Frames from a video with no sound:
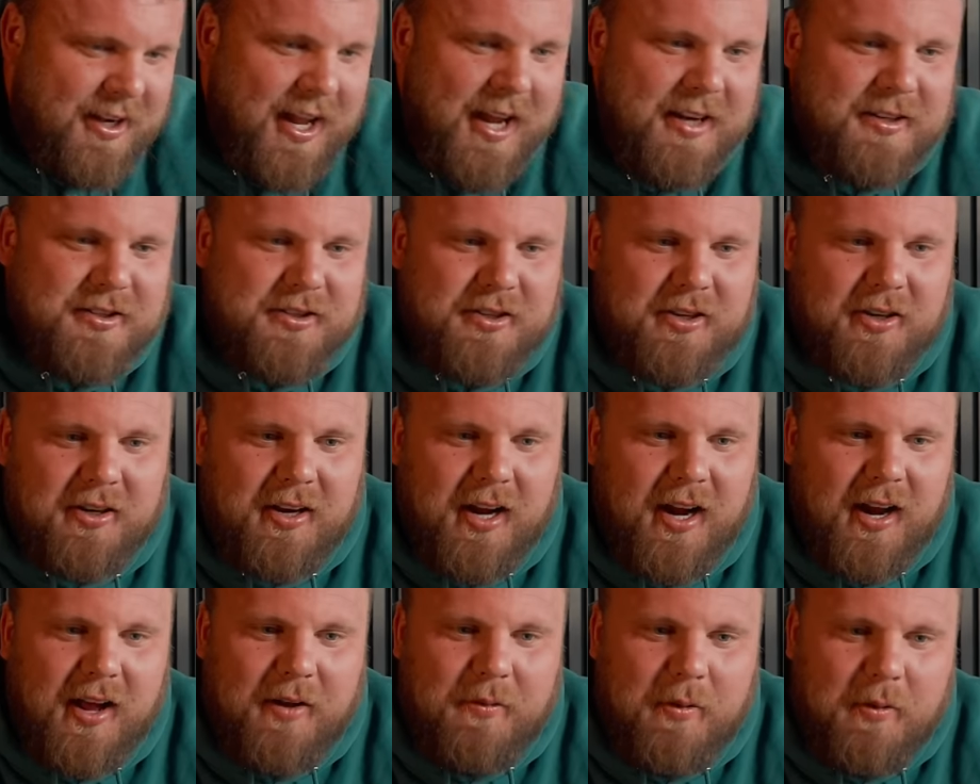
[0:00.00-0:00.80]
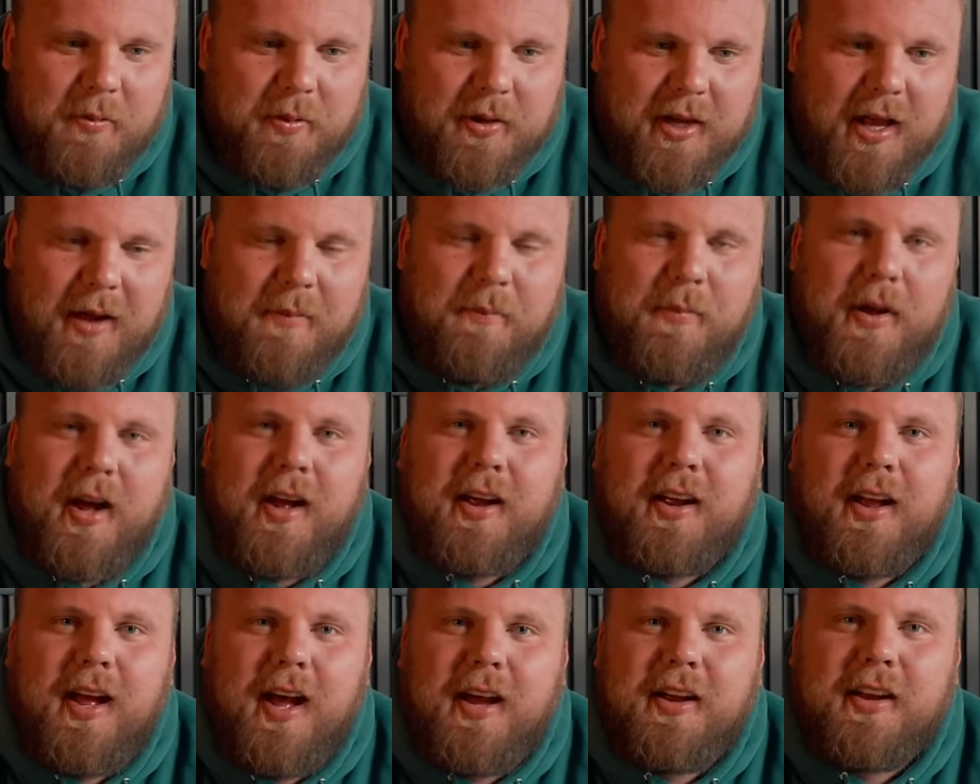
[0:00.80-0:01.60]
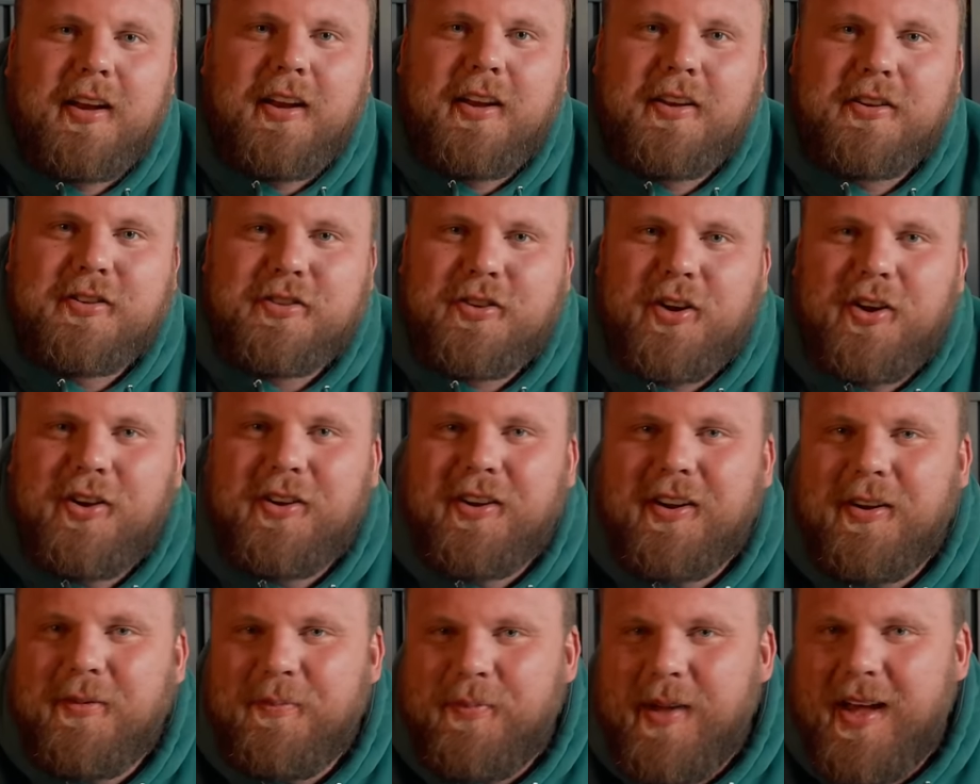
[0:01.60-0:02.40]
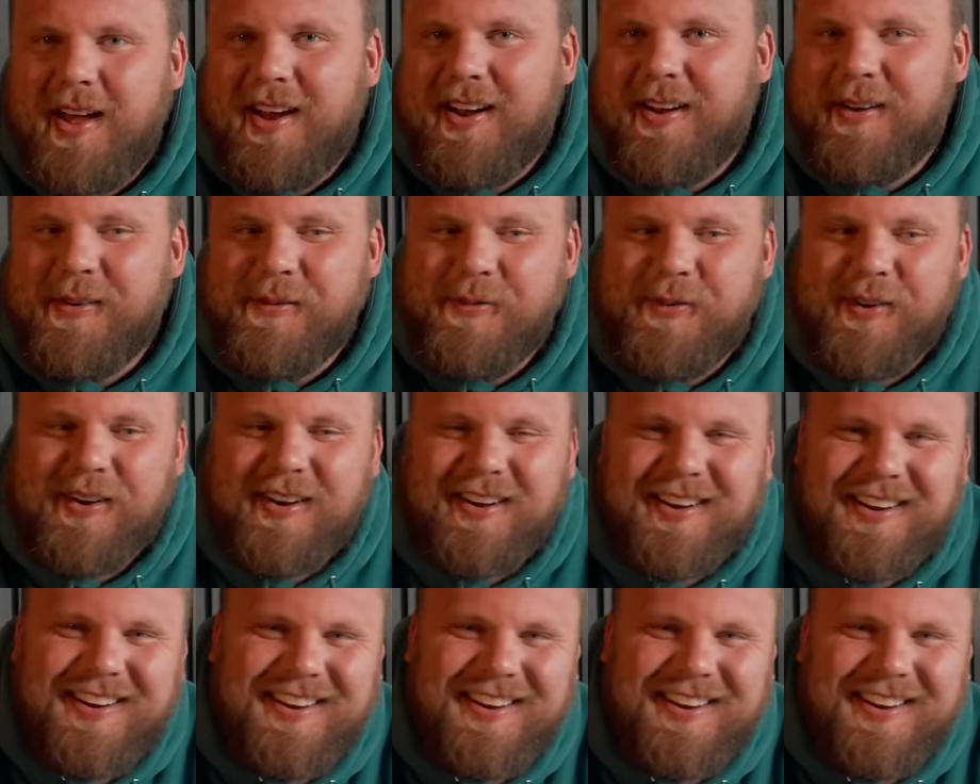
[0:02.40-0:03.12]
next year, and I will come back hungrier, stronger, better and fitter.